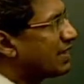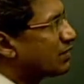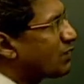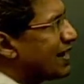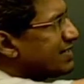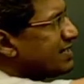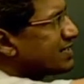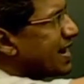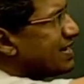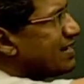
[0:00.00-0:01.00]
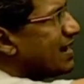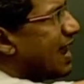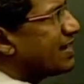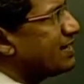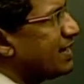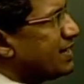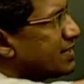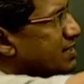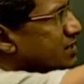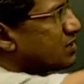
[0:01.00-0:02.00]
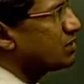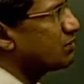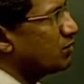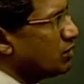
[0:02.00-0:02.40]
The right hand side line is,